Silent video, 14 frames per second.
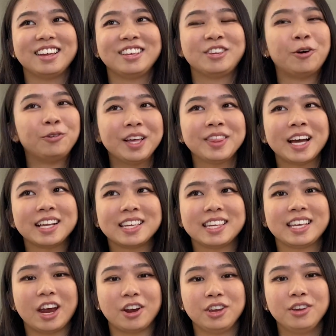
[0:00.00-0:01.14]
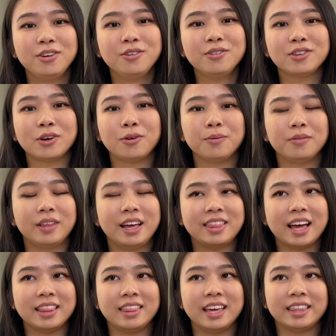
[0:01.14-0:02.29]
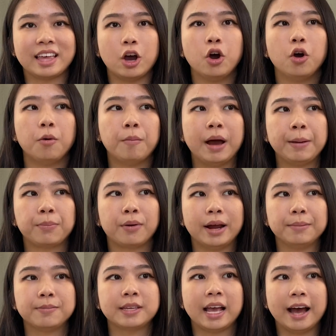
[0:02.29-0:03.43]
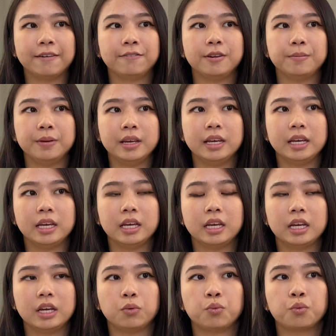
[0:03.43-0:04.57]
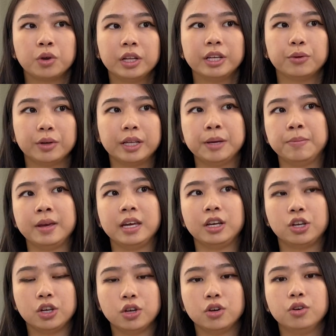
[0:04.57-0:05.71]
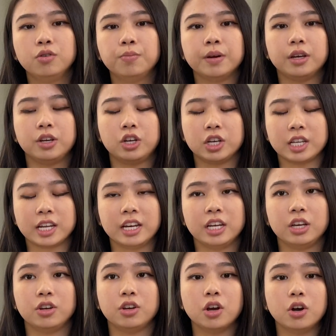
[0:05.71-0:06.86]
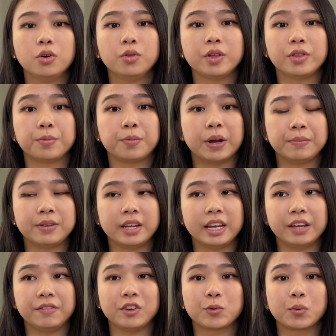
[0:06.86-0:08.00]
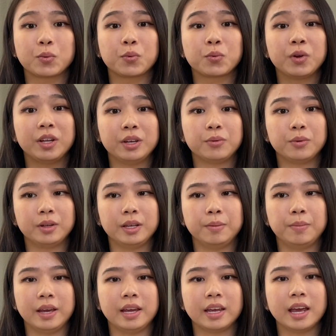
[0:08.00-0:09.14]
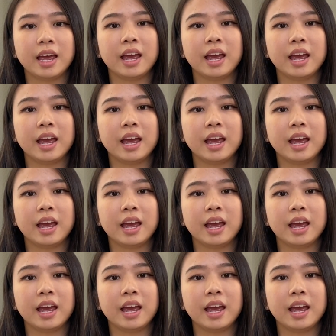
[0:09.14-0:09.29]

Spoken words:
Don't let that scare you. Don't let that think that, oh, my preps have to be really, really big too, but just letting you know that the preps they gave us were really, really big.